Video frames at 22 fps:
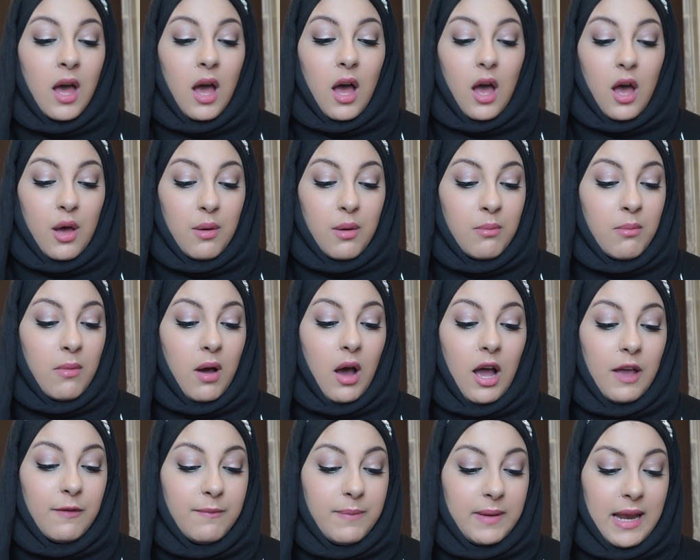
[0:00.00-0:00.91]

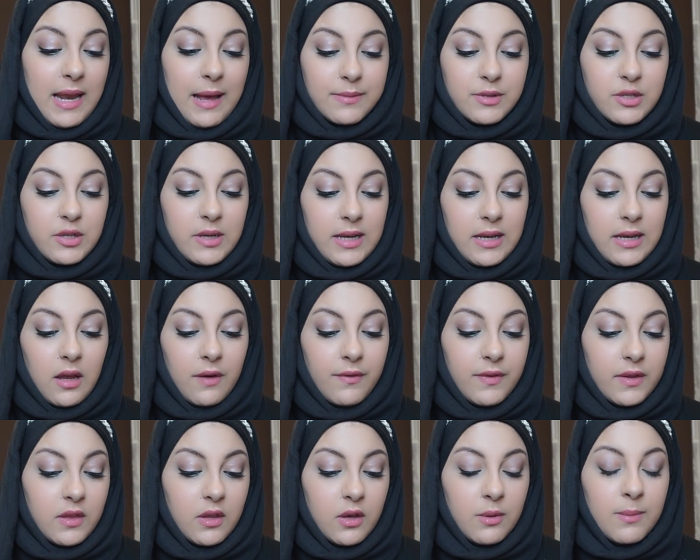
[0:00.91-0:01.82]
I've been absolutely
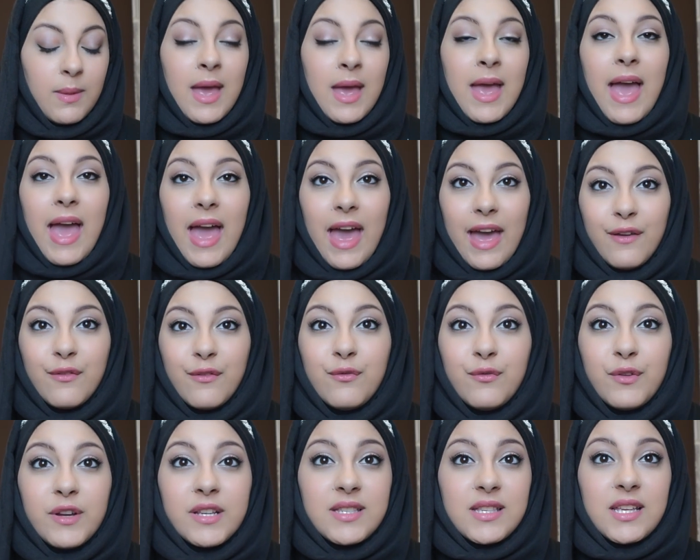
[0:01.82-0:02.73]
loving them.
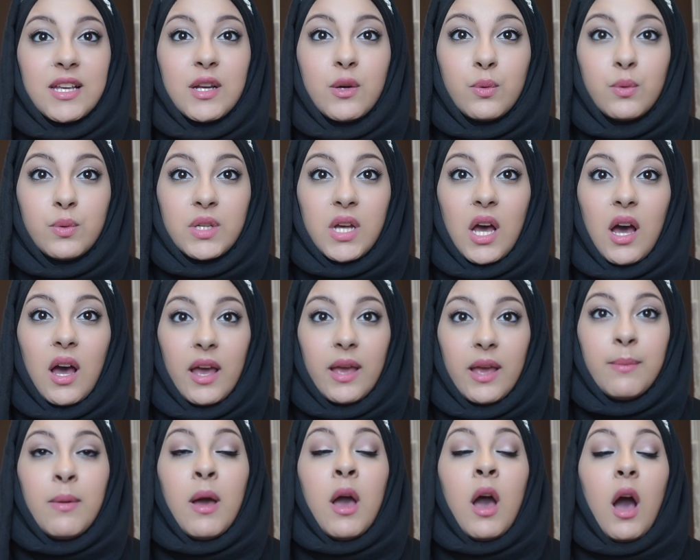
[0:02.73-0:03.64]
Every single
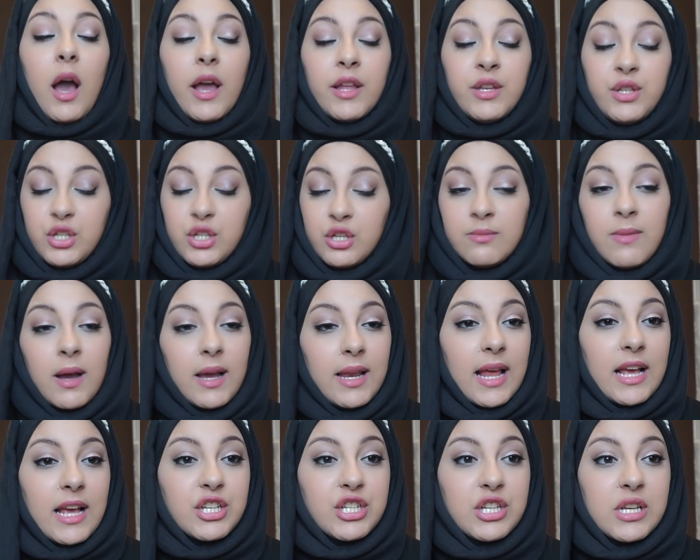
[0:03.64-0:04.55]
time I do my
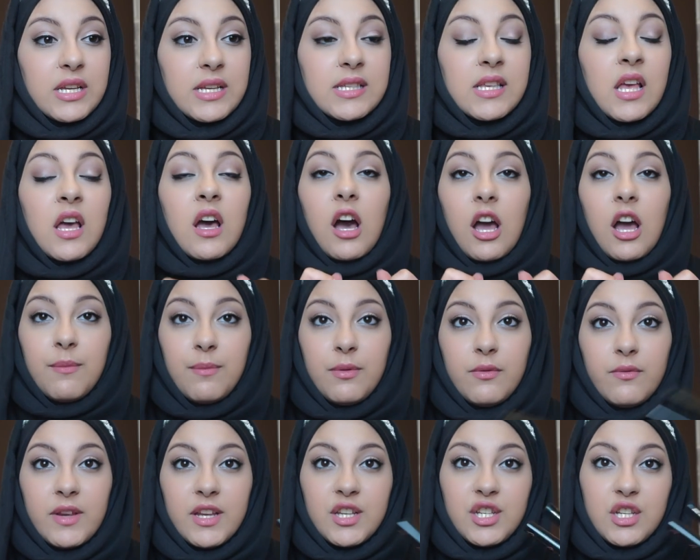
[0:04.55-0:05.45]
lashes, I've
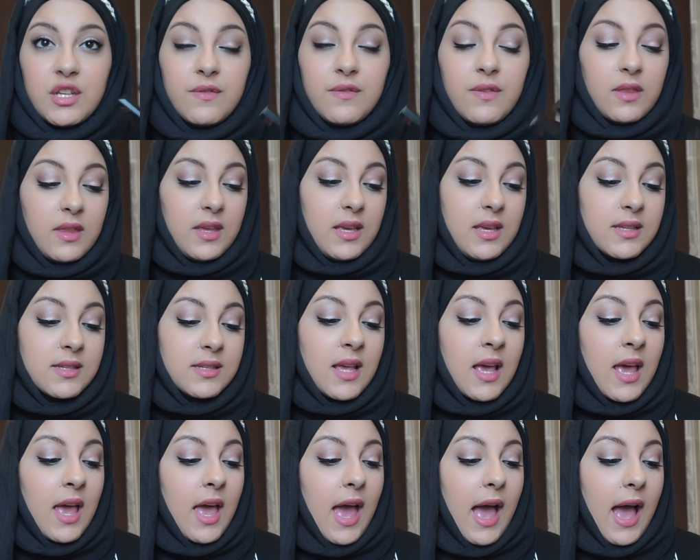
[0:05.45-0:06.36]
been reaching for these,
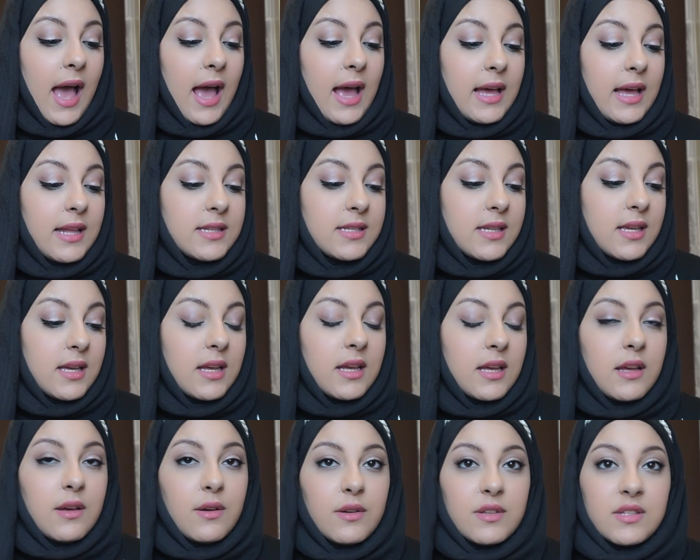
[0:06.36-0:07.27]
and
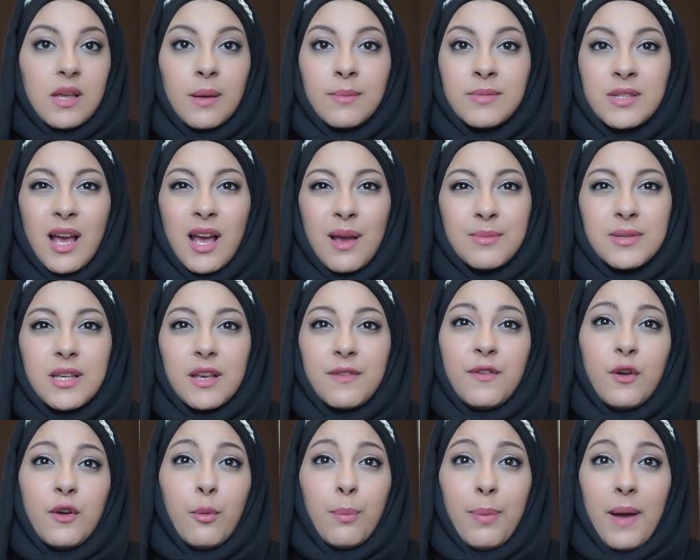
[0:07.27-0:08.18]
sometimes I
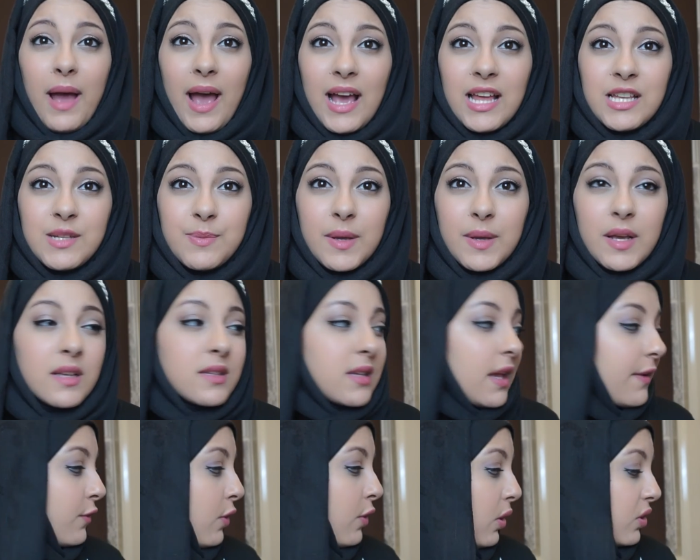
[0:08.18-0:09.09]
feel bad because
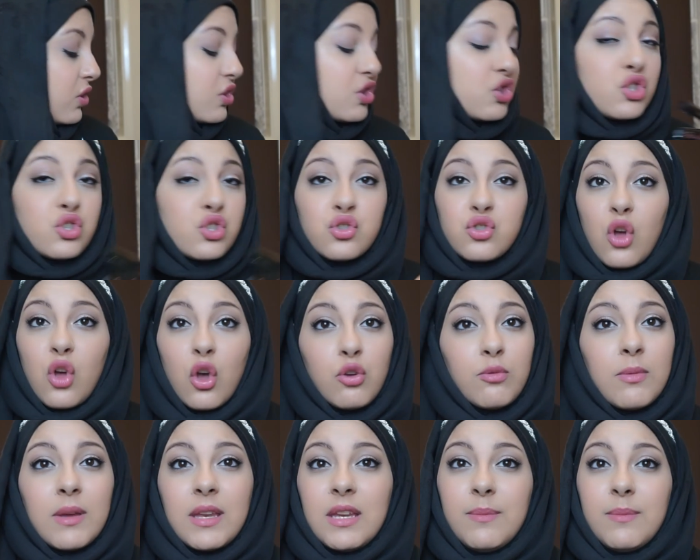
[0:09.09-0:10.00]
I've got
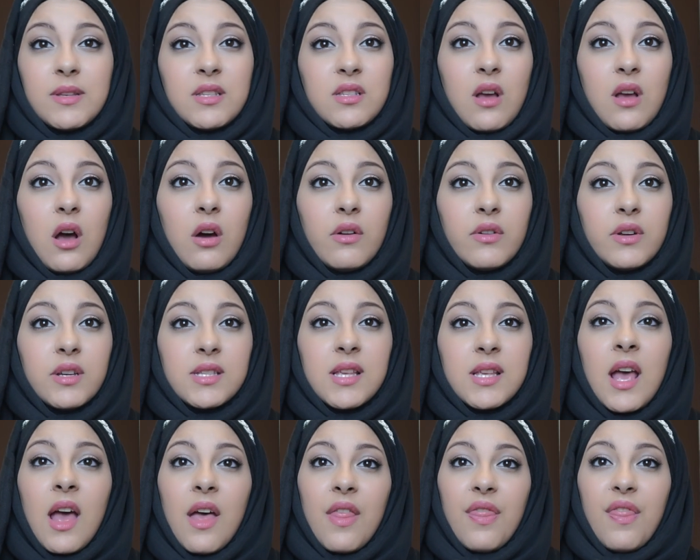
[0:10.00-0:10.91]
so many mascaras
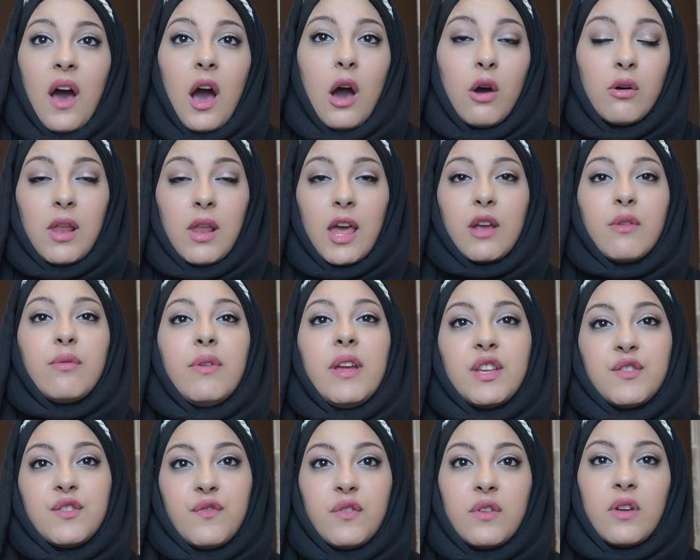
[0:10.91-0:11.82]
that I'll like
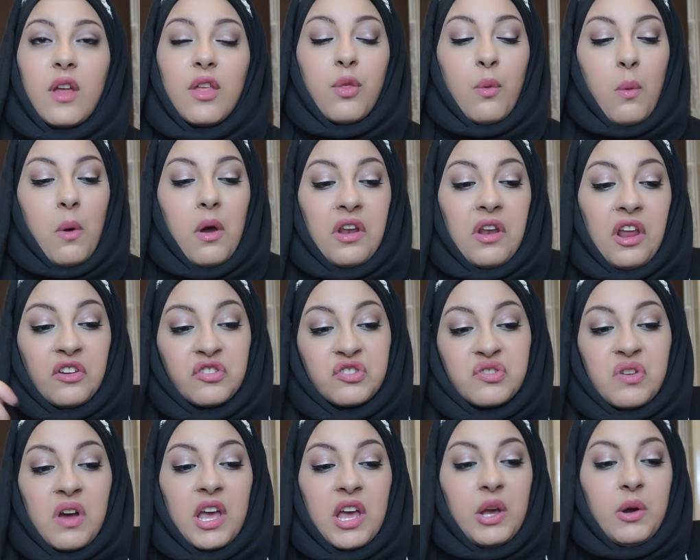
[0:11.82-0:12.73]
reach for another one, I'll
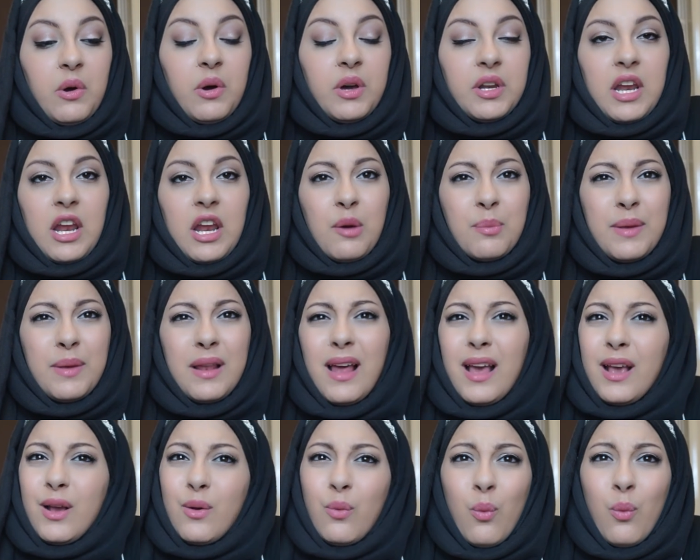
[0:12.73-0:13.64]
try it on and I'll be
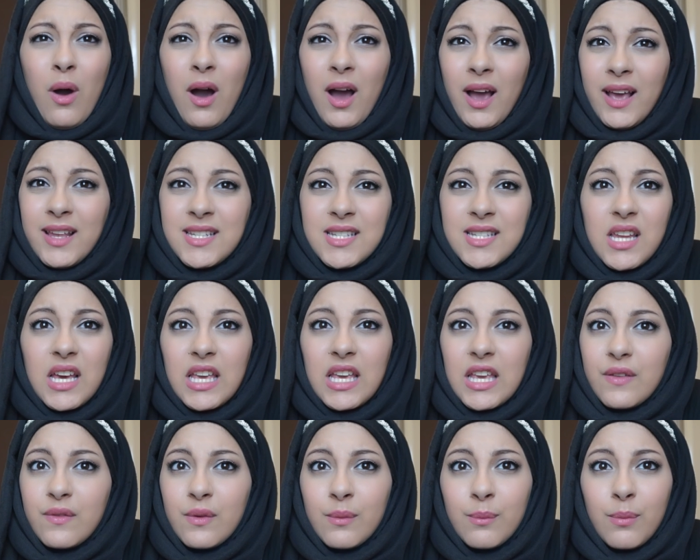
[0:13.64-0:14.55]
like, why did I
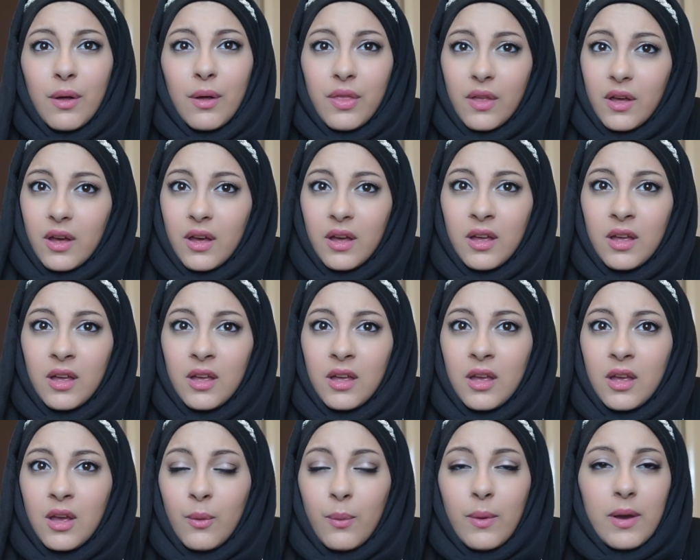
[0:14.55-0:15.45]
even bother
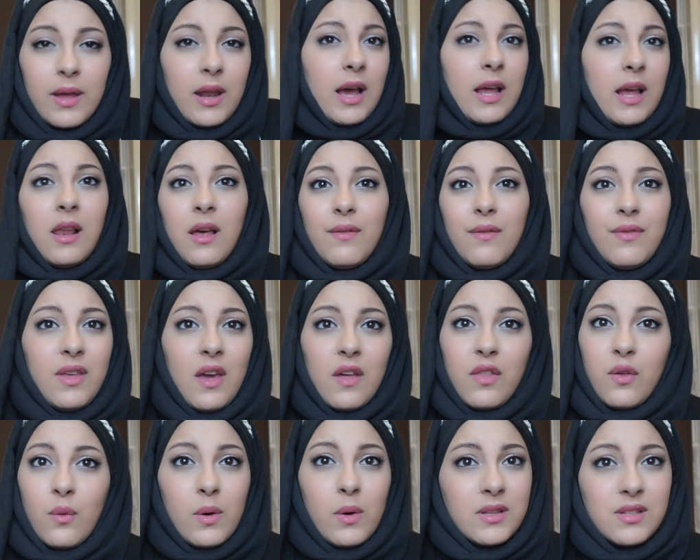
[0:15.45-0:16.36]
when I love the
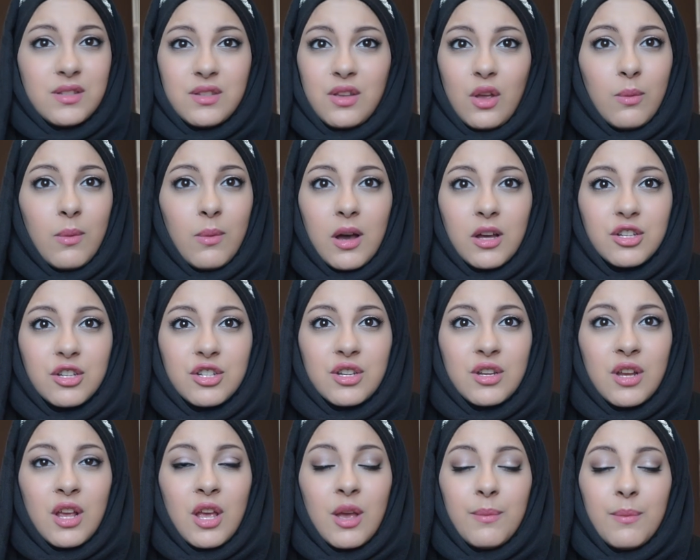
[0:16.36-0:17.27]
other one so much?